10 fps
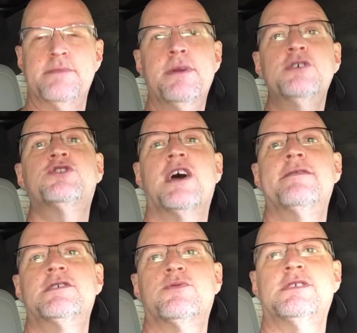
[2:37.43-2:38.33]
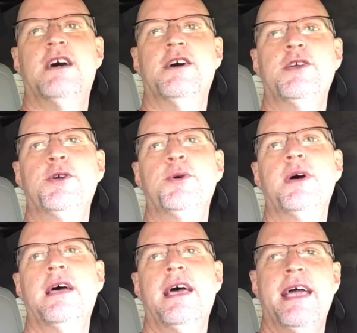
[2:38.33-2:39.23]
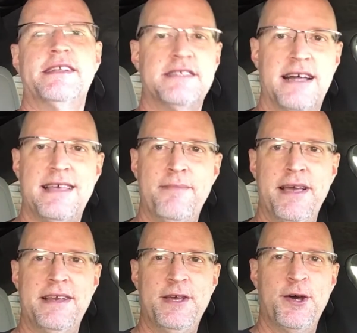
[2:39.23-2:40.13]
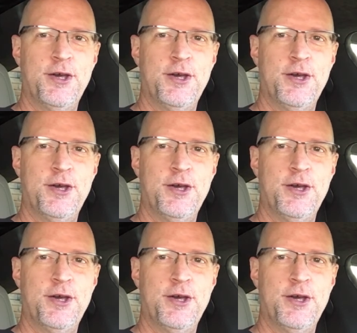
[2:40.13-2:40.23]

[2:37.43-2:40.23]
and most drivers will tell you it's not that big a deal.